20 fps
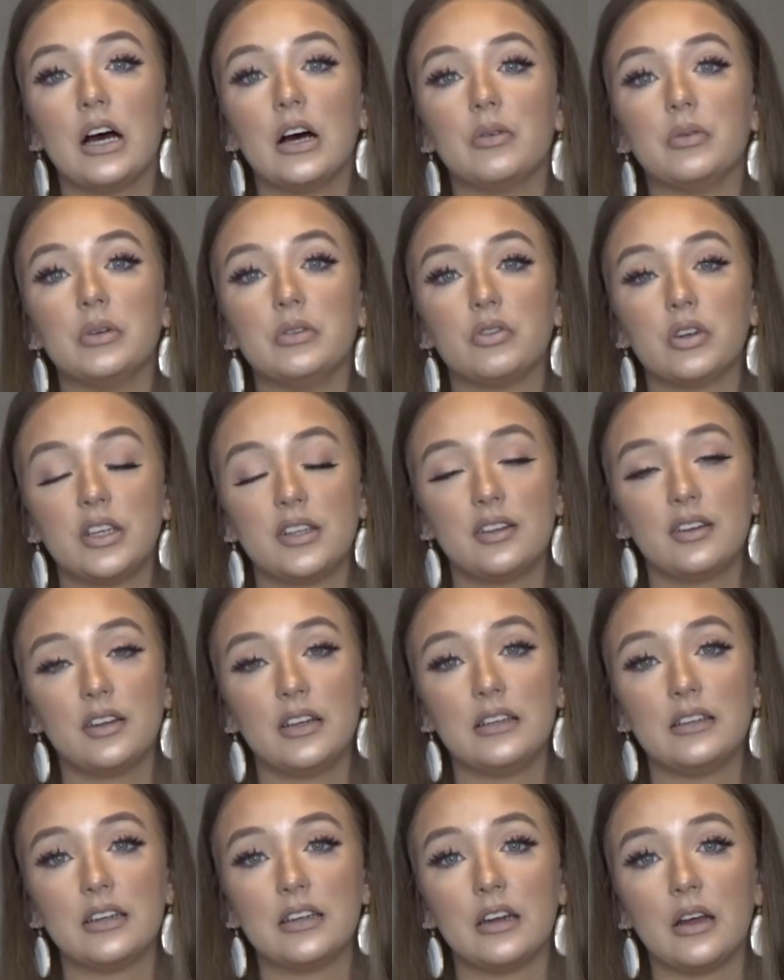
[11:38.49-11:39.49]
We
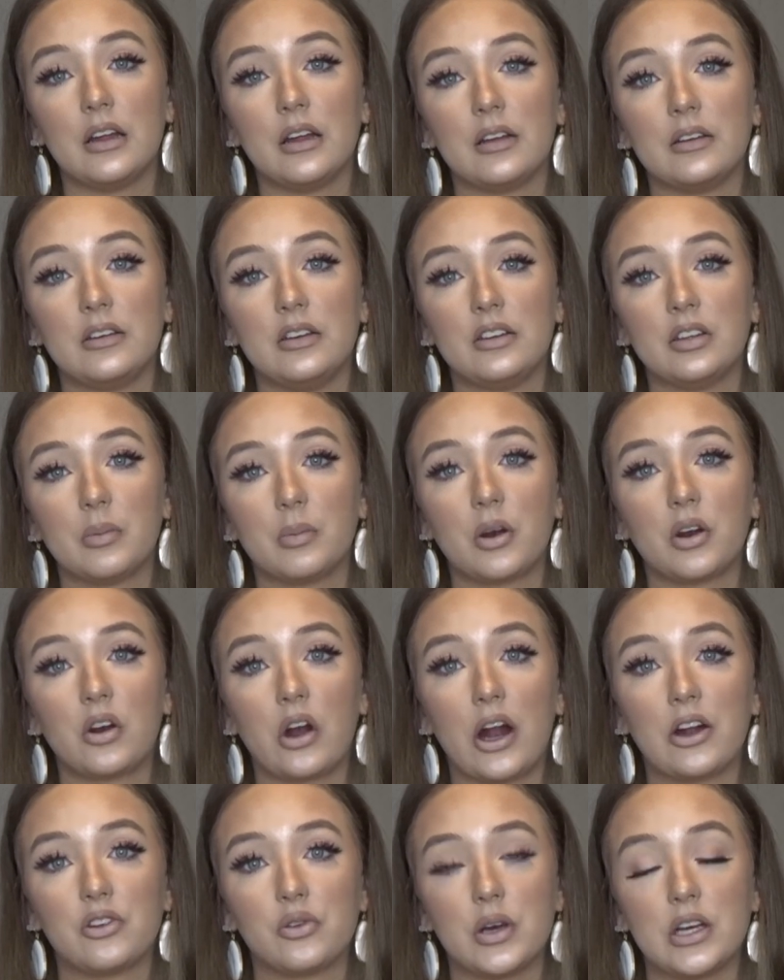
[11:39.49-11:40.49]
recently did a December
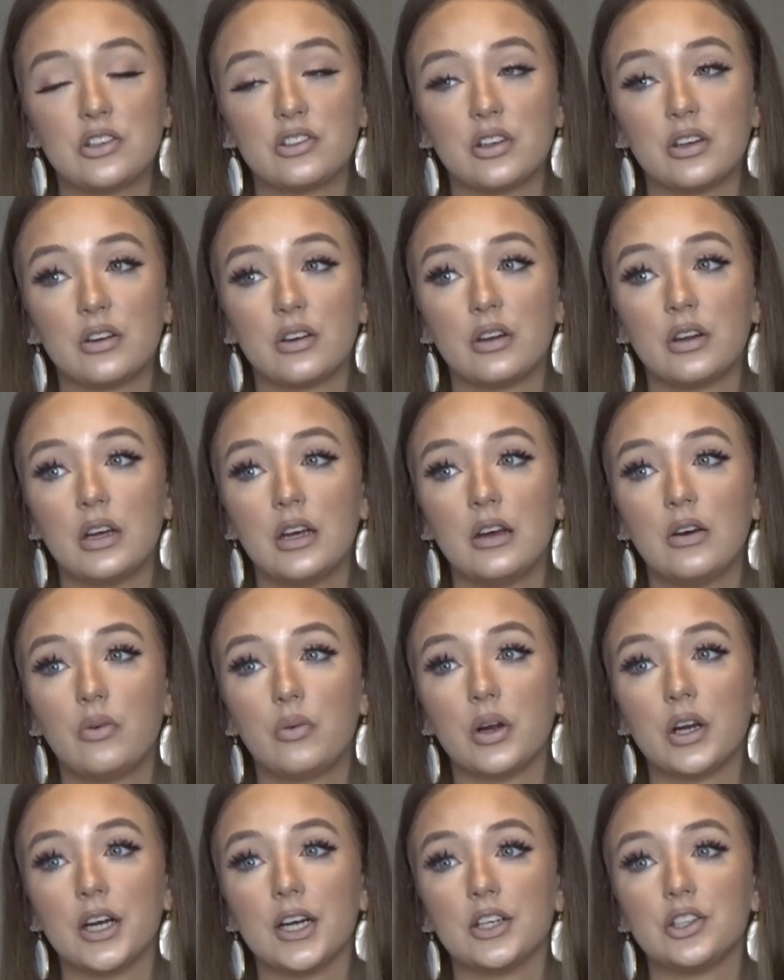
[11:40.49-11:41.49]
graduation
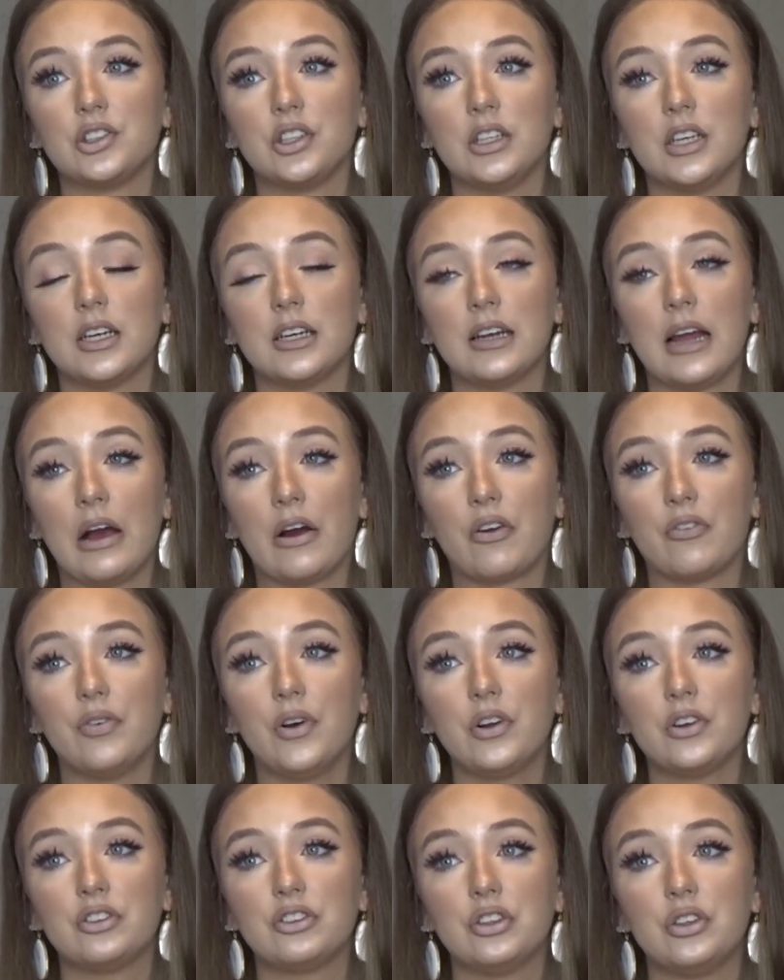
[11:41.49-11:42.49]
where she did an hour
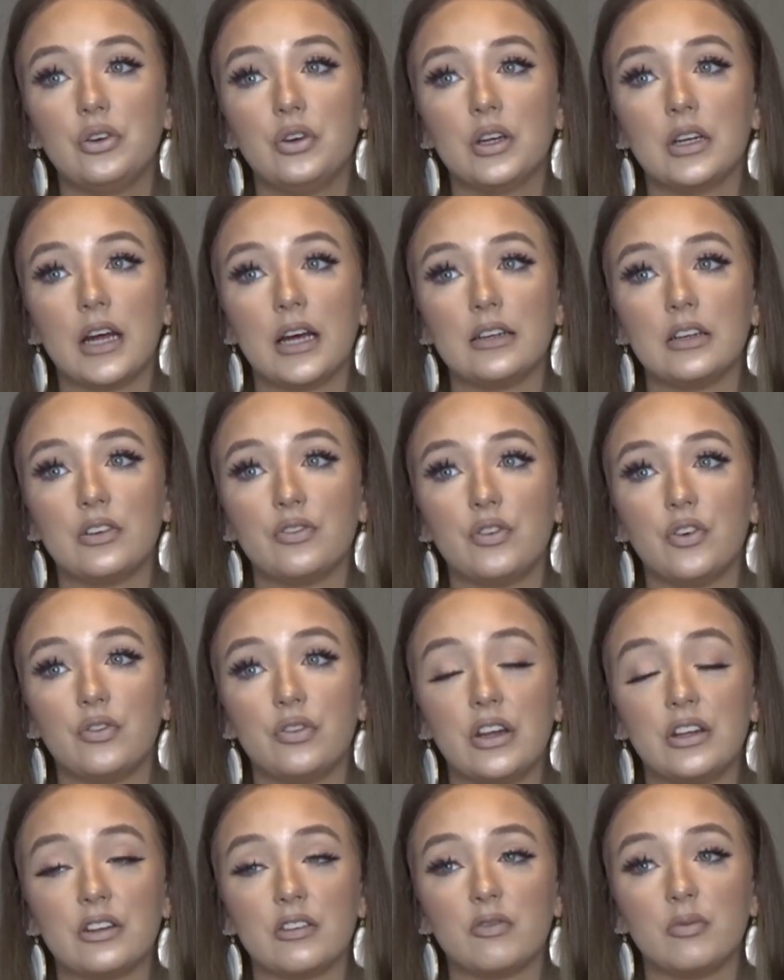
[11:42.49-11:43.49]
photo shoot and I did a full
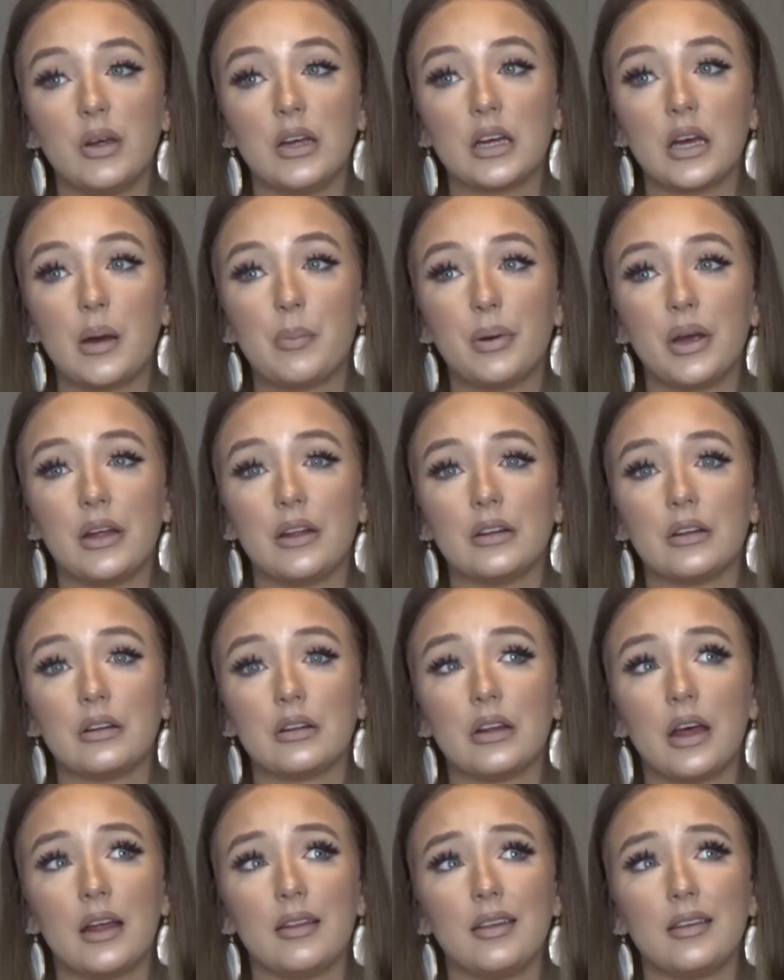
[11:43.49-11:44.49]
face of makeup,
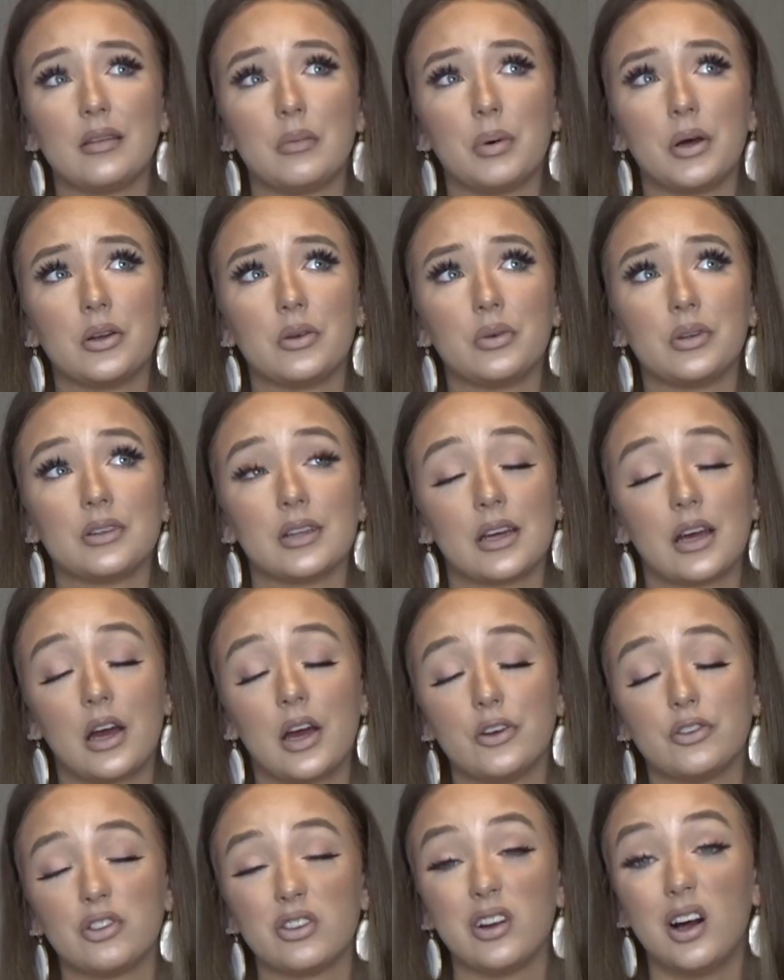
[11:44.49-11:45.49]
and I think the bundle was like
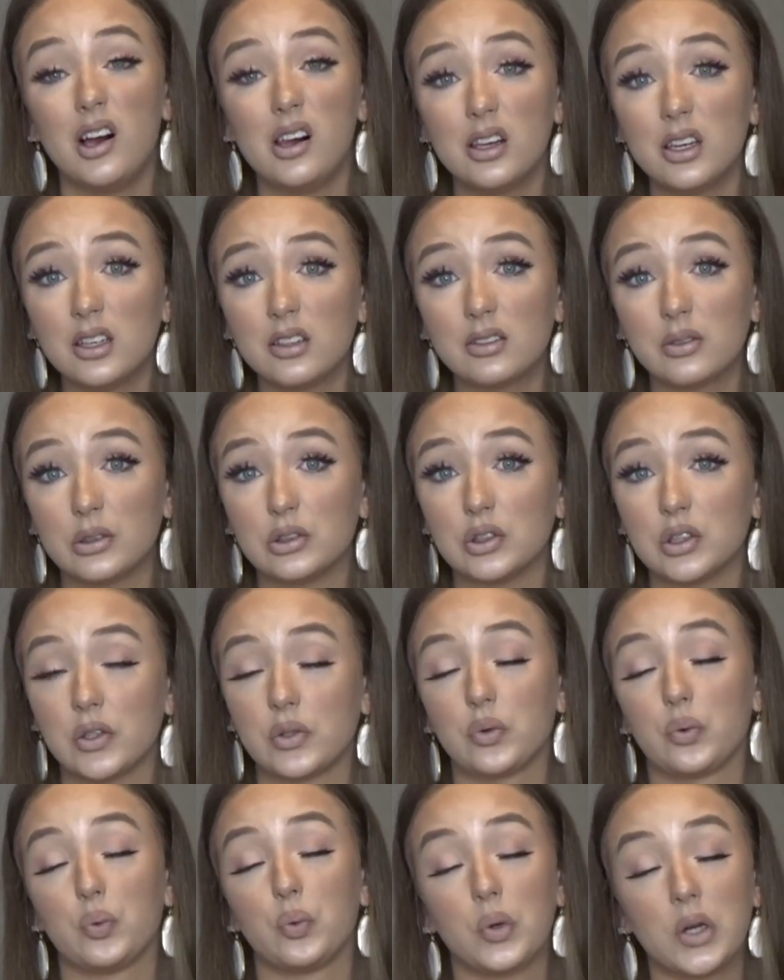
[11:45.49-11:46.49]
$100, which
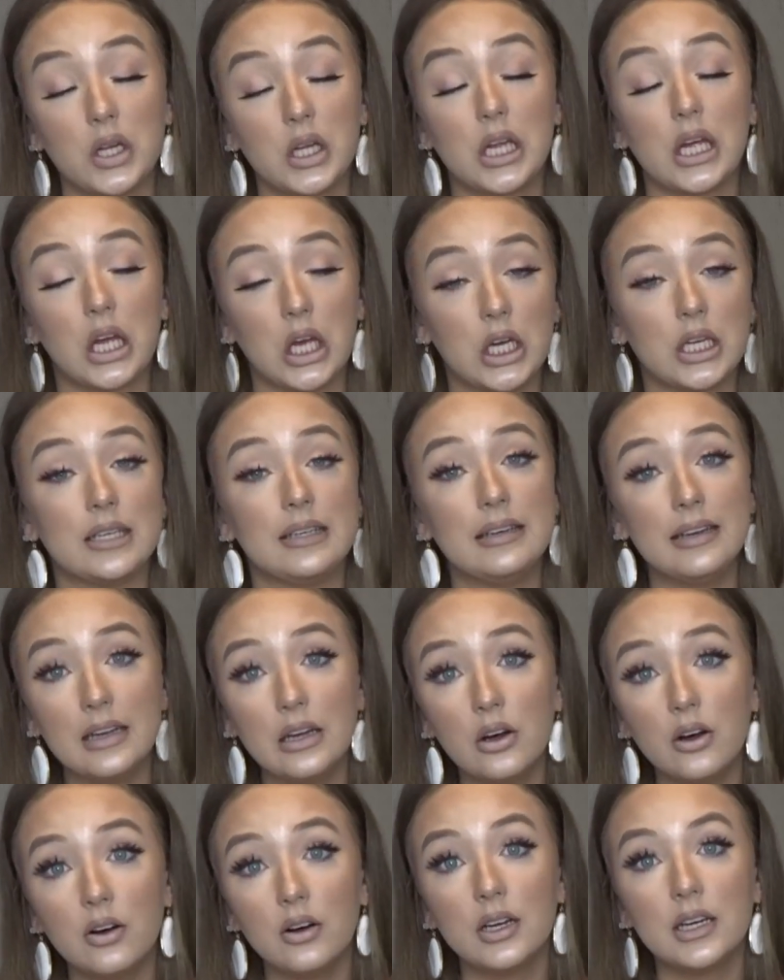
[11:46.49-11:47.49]
is a really good
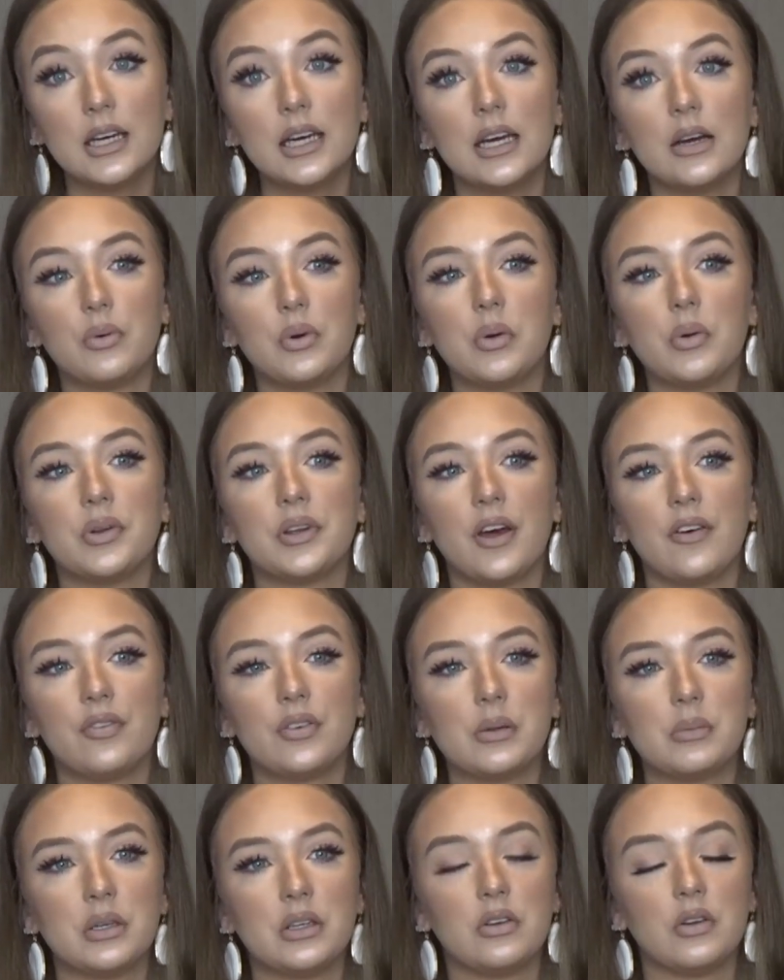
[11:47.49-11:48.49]
deal. We will
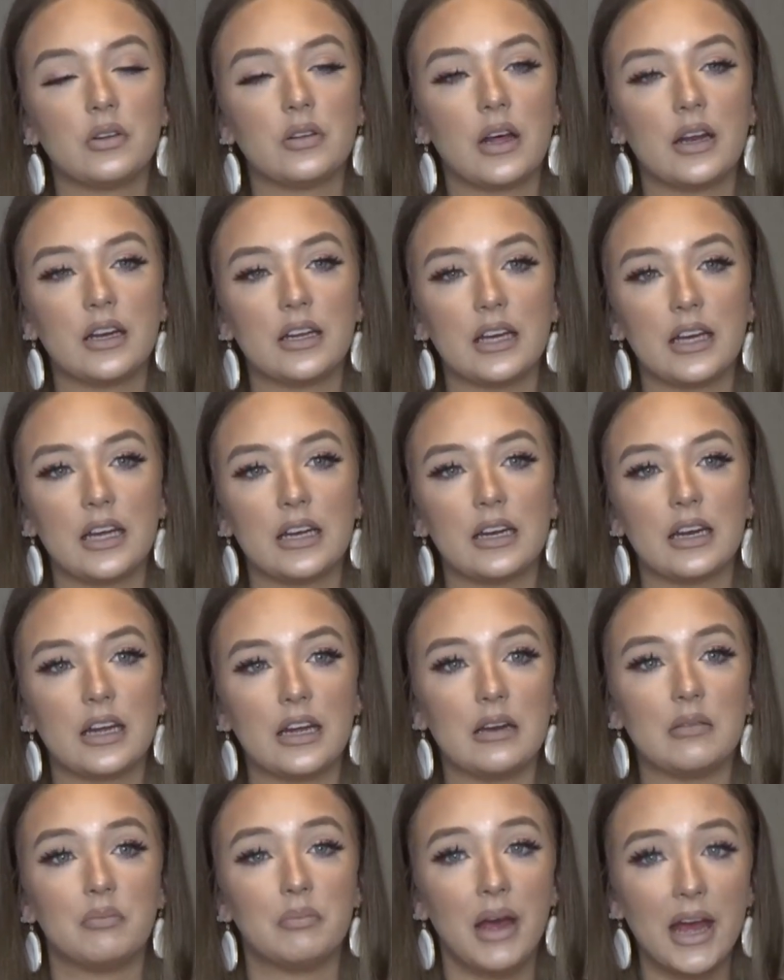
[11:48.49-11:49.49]
definitely be doing that again
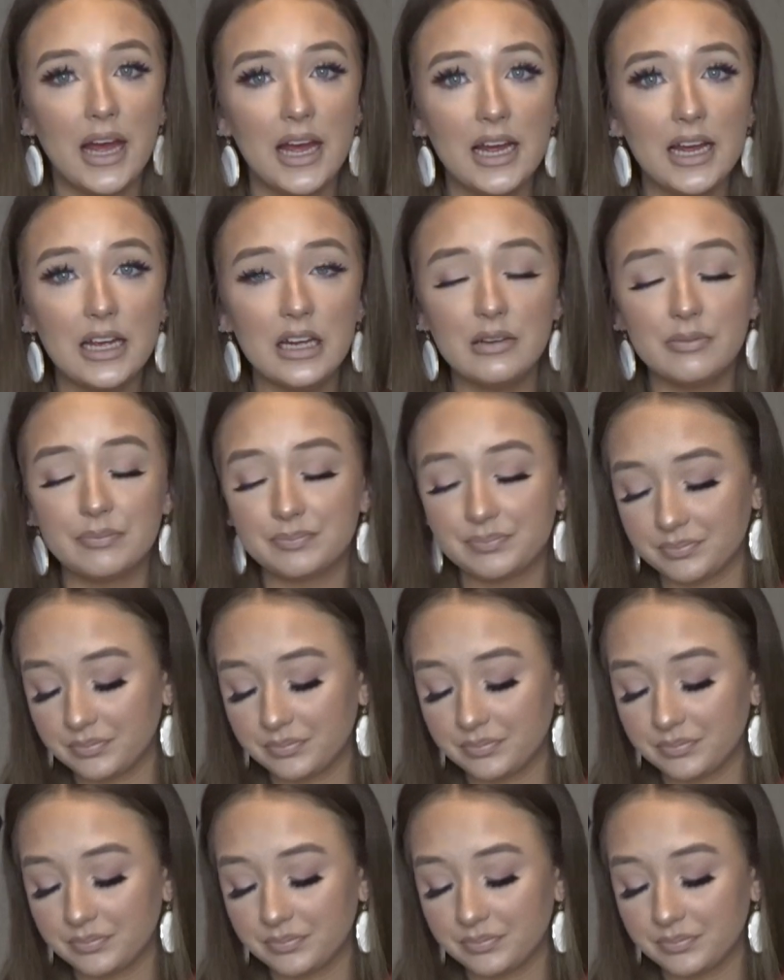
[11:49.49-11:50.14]
in May.